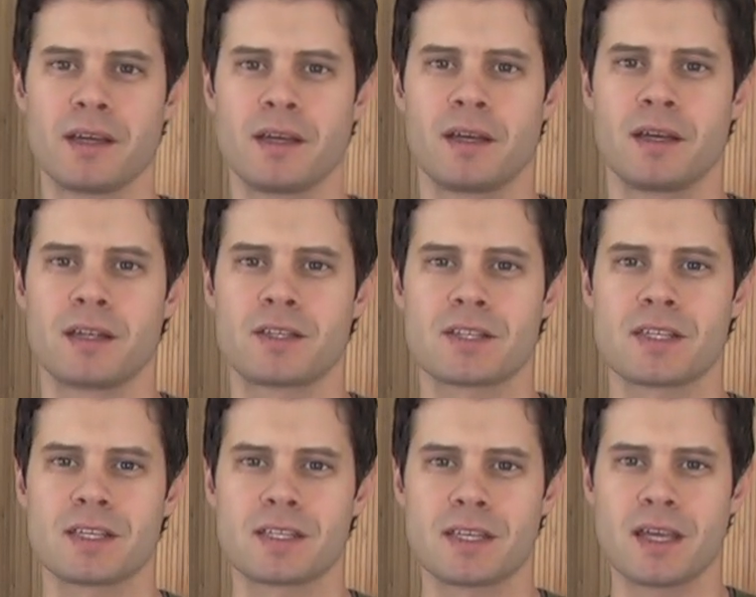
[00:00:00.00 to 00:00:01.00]
it just
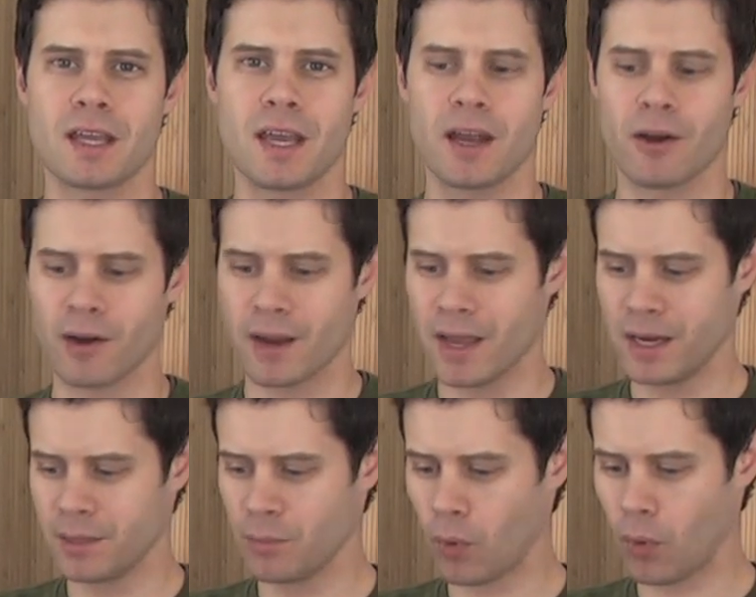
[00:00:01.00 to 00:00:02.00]
doesn't take air
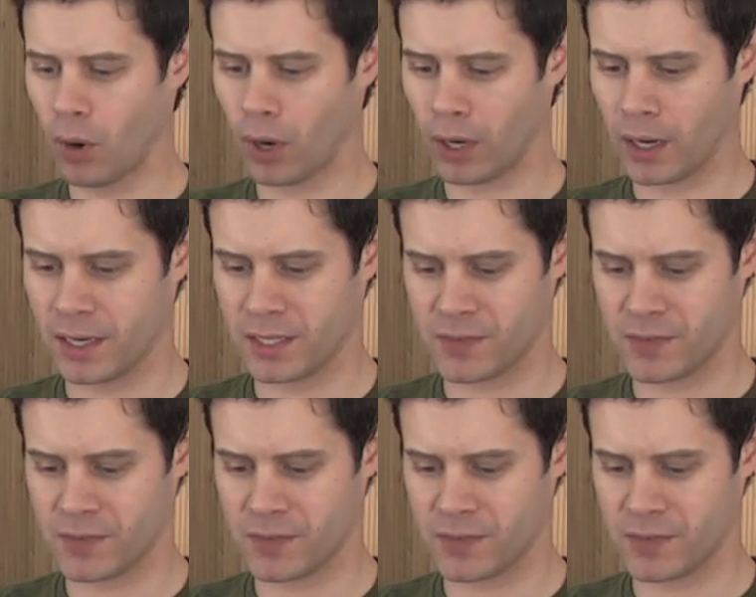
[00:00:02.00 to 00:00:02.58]
anymore.